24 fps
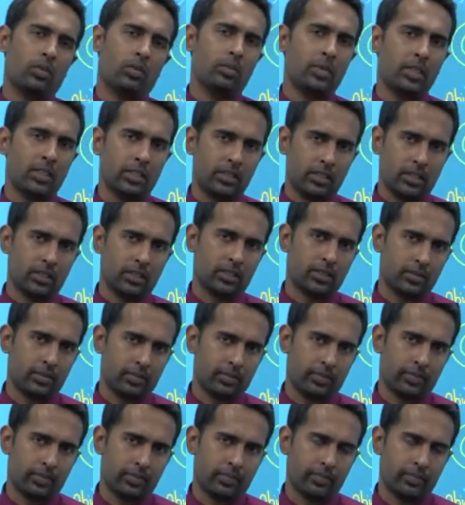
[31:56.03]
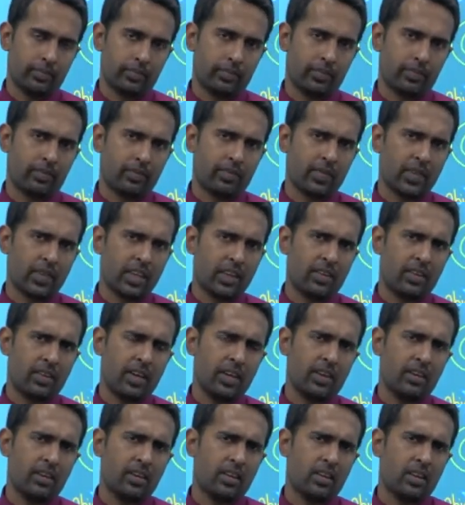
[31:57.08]
of a business,
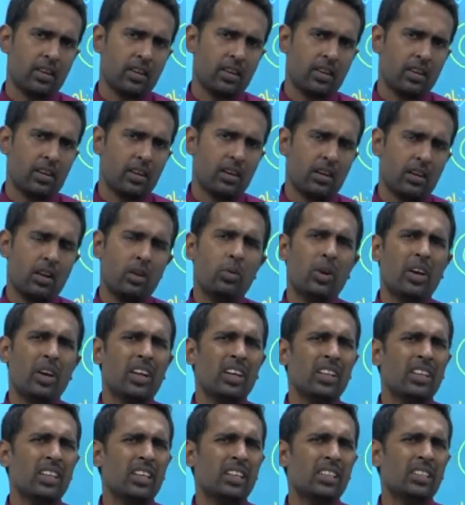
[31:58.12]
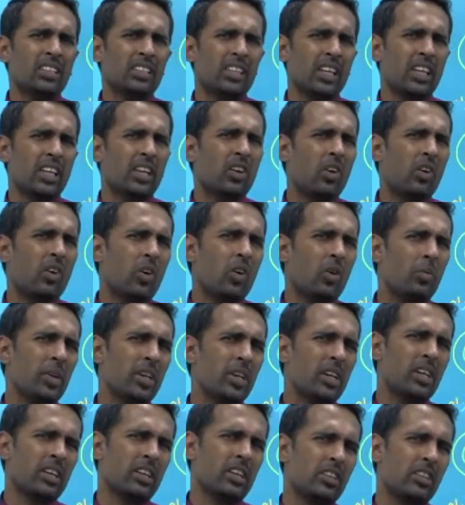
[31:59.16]
right? Now, what are these
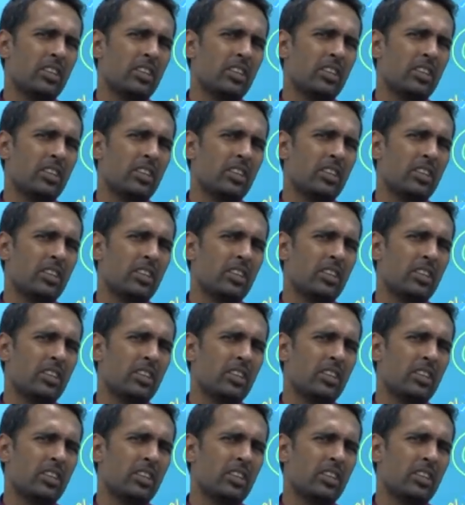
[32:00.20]
economic